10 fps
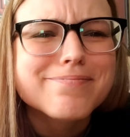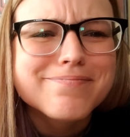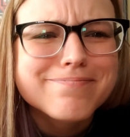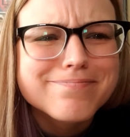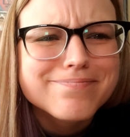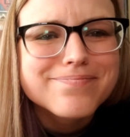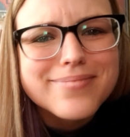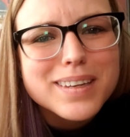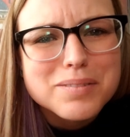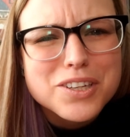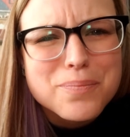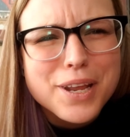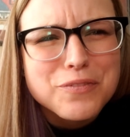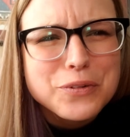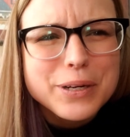A little
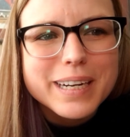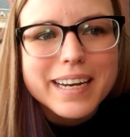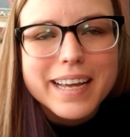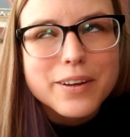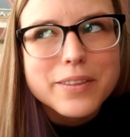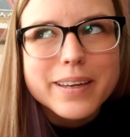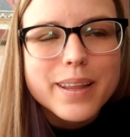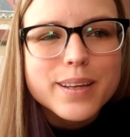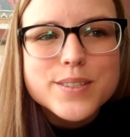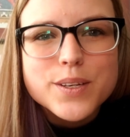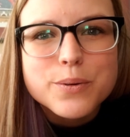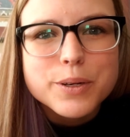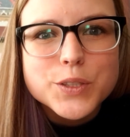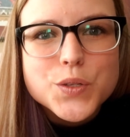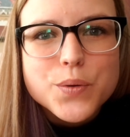bend forward. I don't think that's gonna
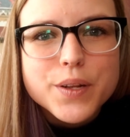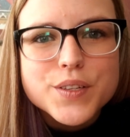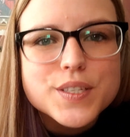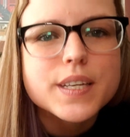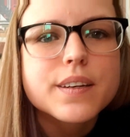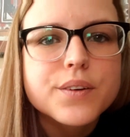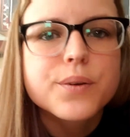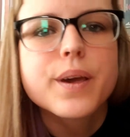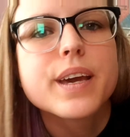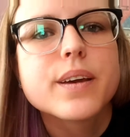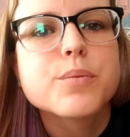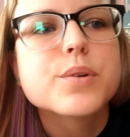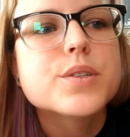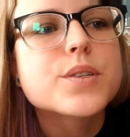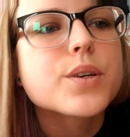work too well, is it? Okay,
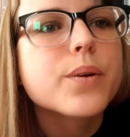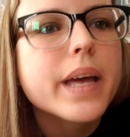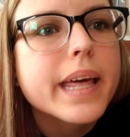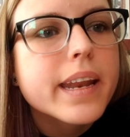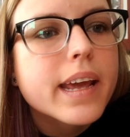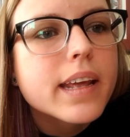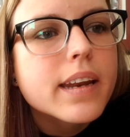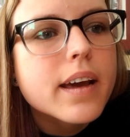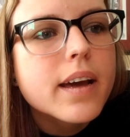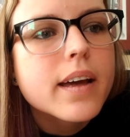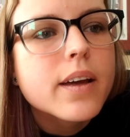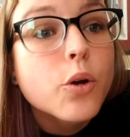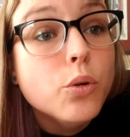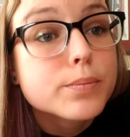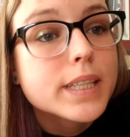we'll just go ahead and,
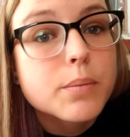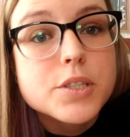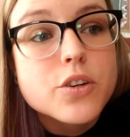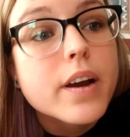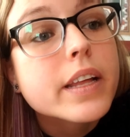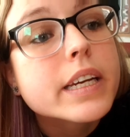oh, my tummy's growling.